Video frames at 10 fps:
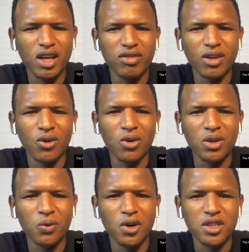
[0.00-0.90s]
After all
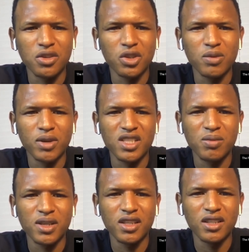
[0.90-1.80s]
the wars the U.S.
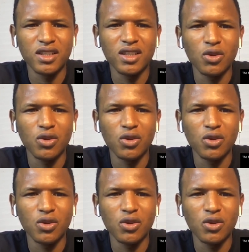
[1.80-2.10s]
participated in,